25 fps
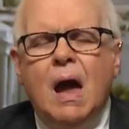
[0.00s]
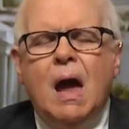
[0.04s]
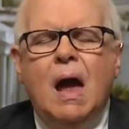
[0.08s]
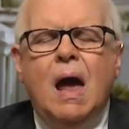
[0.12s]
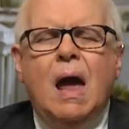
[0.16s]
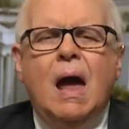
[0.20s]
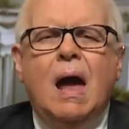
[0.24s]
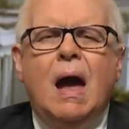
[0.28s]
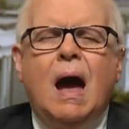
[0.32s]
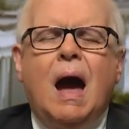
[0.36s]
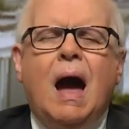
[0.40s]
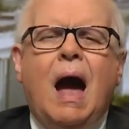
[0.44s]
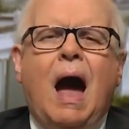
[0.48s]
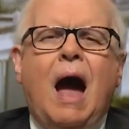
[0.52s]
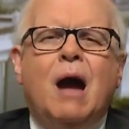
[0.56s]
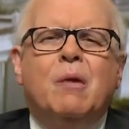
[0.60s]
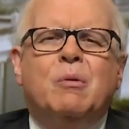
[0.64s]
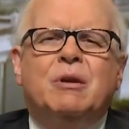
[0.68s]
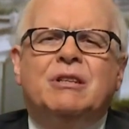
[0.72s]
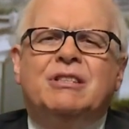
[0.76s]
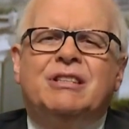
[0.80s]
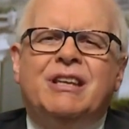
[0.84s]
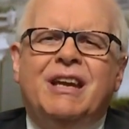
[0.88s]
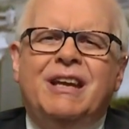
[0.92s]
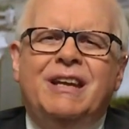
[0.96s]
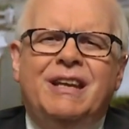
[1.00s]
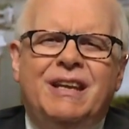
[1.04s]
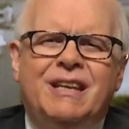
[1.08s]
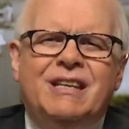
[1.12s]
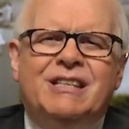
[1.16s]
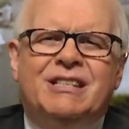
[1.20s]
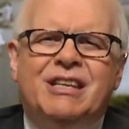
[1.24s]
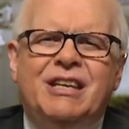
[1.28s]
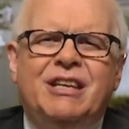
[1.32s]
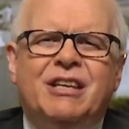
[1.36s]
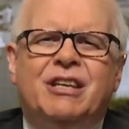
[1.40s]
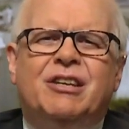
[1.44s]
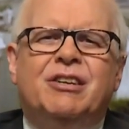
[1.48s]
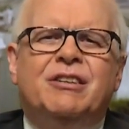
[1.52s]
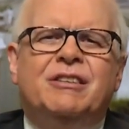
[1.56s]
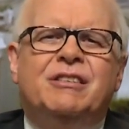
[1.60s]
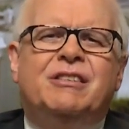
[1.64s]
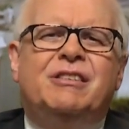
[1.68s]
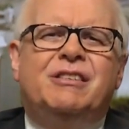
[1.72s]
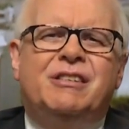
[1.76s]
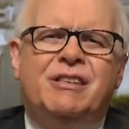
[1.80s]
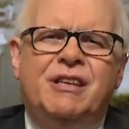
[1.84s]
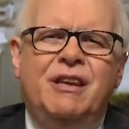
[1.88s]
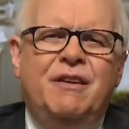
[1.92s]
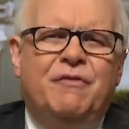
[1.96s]
I would say it is
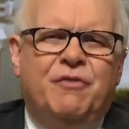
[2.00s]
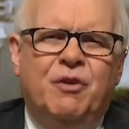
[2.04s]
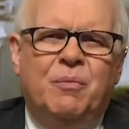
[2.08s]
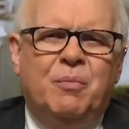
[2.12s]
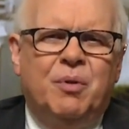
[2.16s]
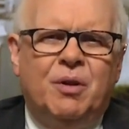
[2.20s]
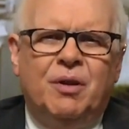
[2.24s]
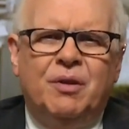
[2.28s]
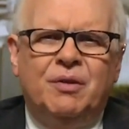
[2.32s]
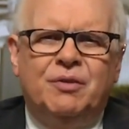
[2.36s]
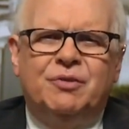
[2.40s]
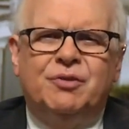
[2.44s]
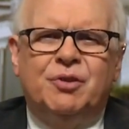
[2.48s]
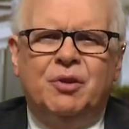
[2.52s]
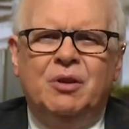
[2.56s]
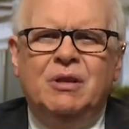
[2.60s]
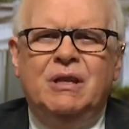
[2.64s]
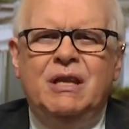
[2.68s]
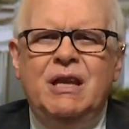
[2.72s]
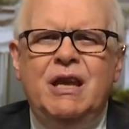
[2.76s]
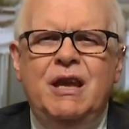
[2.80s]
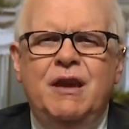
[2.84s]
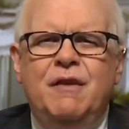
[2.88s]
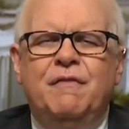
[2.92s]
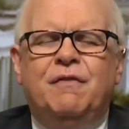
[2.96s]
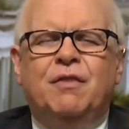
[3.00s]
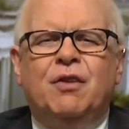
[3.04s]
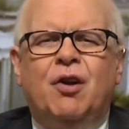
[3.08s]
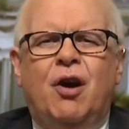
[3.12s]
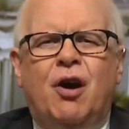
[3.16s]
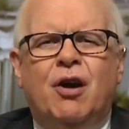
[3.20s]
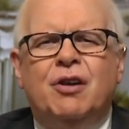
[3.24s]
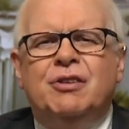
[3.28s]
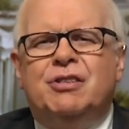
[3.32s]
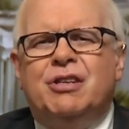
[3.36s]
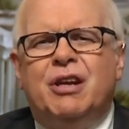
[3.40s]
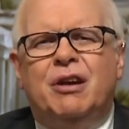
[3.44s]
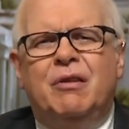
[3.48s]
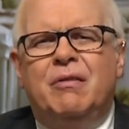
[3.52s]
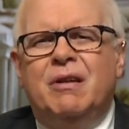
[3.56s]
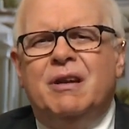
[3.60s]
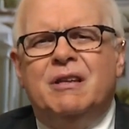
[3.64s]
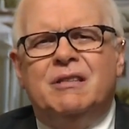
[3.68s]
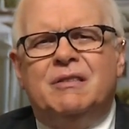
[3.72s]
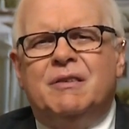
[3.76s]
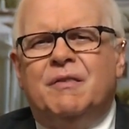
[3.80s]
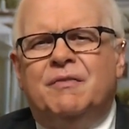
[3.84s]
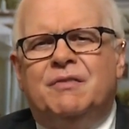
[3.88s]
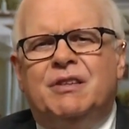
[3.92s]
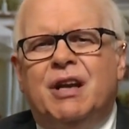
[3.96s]
inconceivable to leave large
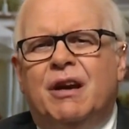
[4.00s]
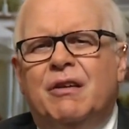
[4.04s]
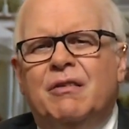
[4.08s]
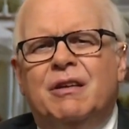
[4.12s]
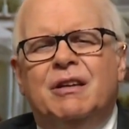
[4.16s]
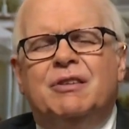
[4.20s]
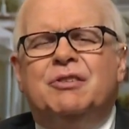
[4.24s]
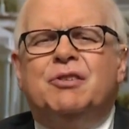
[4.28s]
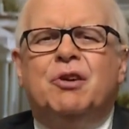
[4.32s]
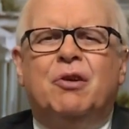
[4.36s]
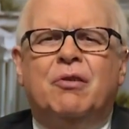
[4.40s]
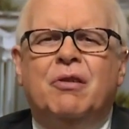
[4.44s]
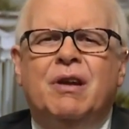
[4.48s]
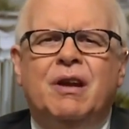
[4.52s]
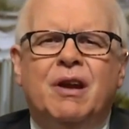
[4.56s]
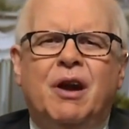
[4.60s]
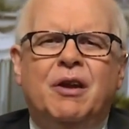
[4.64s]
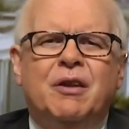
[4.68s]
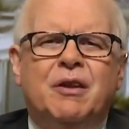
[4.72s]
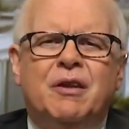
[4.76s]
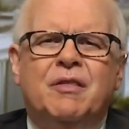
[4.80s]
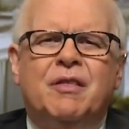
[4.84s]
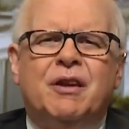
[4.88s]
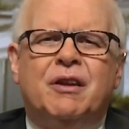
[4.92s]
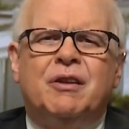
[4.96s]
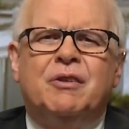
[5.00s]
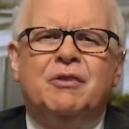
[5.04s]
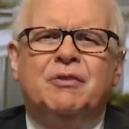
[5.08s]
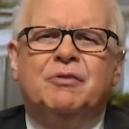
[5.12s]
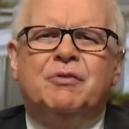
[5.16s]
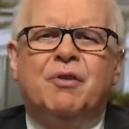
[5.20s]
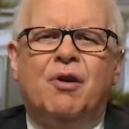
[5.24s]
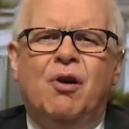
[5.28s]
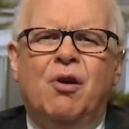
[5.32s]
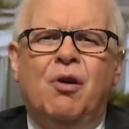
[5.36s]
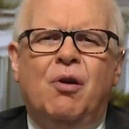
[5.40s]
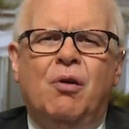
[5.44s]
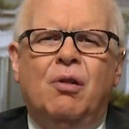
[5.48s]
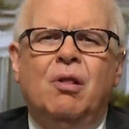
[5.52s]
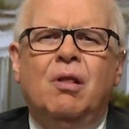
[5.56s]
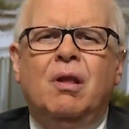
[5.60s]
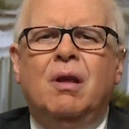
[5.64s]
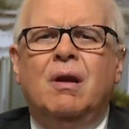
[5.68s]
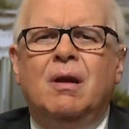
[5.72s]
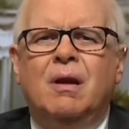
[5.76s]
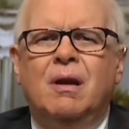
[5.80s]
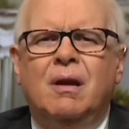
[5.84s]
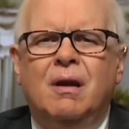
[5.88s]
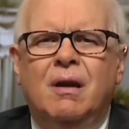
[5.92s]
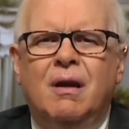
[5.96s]
areas of territory under the control
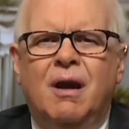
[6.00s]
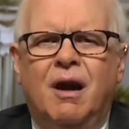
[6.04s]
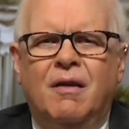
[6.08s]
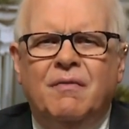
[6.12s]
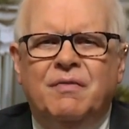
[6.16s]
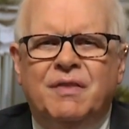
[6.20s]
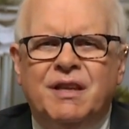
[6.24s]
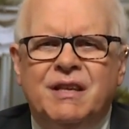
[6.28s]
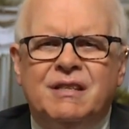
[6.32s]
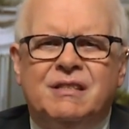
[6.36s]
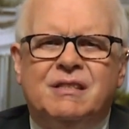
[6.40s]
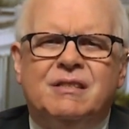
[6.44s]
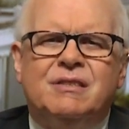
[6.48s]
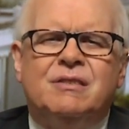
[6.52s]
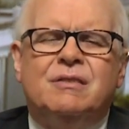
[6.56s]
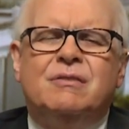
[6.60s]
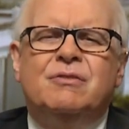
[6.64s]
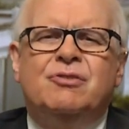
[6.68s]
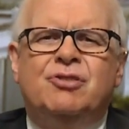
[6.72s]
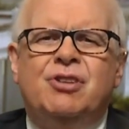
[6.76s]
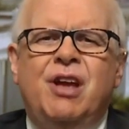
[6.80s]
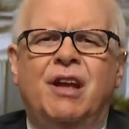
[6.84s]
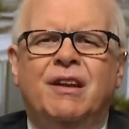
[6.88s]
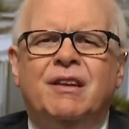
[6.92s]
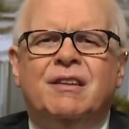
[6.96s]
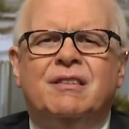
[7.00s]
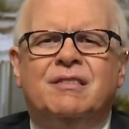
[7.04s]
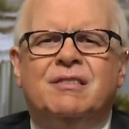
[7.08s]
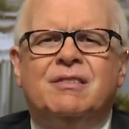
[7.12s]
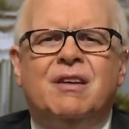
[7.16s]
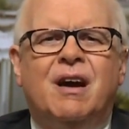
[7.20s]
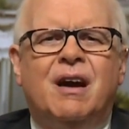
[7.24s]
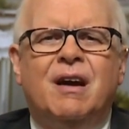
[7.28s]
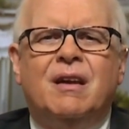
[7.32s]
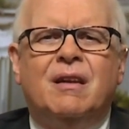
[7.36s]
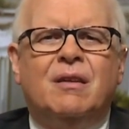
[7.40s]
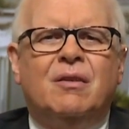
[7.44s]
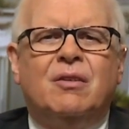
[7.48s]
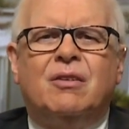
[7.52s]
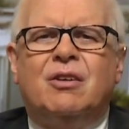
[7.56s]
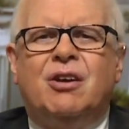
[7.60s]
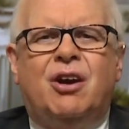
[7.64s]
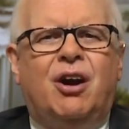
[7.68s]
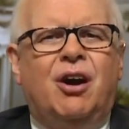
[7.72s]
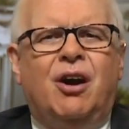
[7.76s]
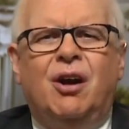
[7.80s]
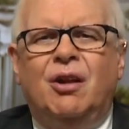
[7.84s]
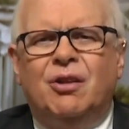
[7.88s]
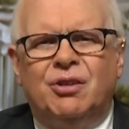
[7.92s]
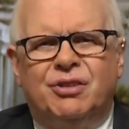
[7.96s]
of this genocidal
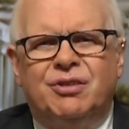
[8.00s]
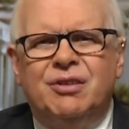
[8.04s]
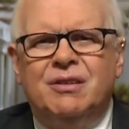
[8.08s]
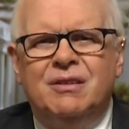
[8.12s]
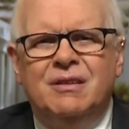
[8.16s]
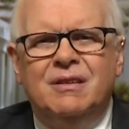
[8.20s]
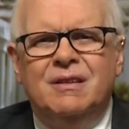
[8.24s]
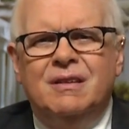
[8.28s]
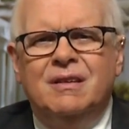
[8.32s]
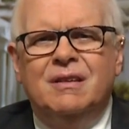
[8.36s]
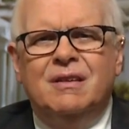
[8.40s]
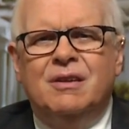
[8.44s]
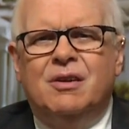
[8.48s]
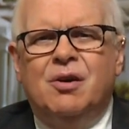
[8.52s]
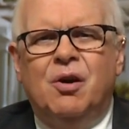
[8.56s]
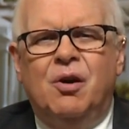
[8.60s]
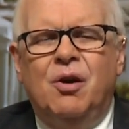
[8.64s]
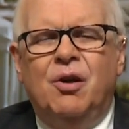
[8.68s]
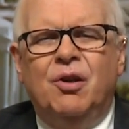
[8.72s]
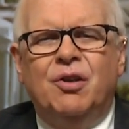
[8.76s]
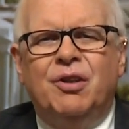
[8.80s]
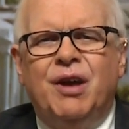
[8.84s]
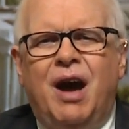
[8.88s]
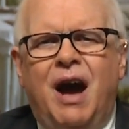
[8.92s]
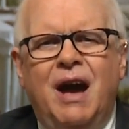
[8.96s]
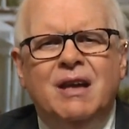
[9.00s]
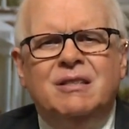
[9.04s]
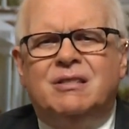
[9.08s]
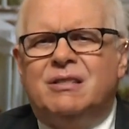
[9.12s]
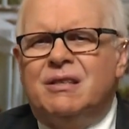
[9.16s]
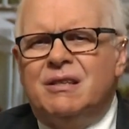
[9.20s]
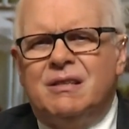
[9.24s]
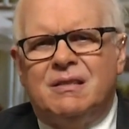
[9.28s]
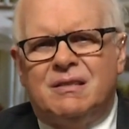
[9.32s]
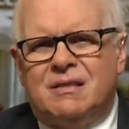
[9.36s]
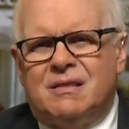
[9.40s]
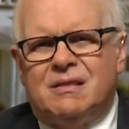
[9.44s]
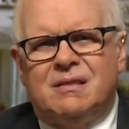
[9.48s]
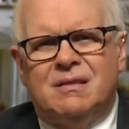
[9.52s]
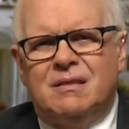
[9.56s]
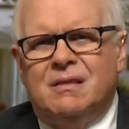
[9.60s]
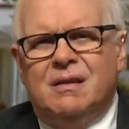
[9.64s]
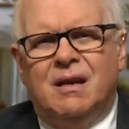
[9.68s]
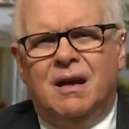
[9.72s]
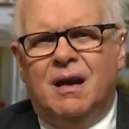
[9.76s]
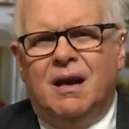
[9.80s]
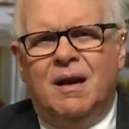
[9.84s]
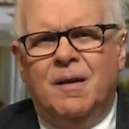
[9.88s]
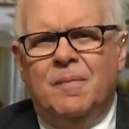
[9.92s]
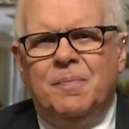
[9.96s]
cult called ISIS.
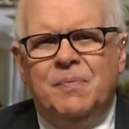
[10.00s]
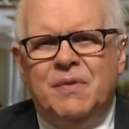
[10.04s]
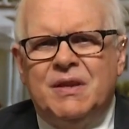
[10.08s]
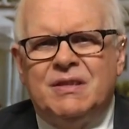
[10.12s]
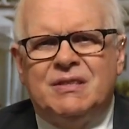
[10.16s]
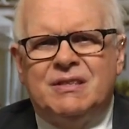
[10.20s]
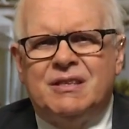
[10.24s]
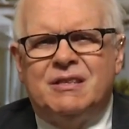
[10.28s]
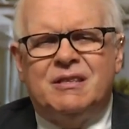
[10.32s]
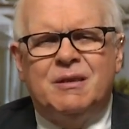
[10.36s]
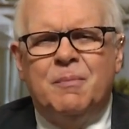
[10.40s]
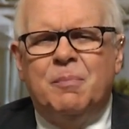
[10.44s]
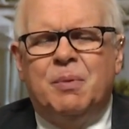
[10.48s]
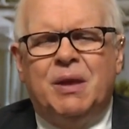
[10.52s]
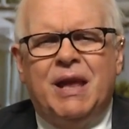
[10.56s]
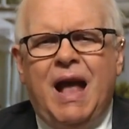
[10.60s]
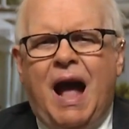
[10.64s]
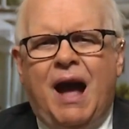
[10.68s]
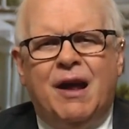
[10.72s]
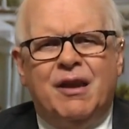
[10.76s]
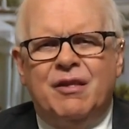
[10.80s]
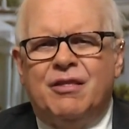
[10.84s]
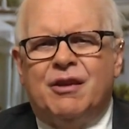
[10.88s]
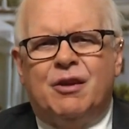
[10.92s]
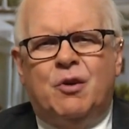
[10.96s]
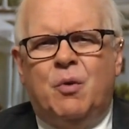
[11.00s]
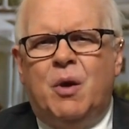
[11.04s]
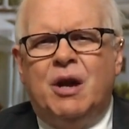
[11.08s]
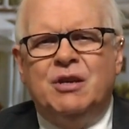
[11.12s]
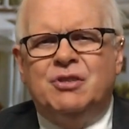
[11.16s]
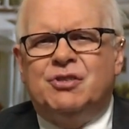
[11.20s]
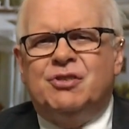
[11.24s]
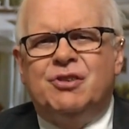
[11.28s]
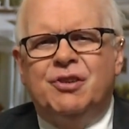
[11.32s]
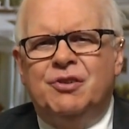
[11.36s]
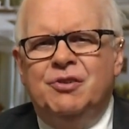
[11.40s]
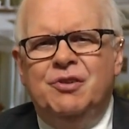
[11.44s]
This is simply out of the question.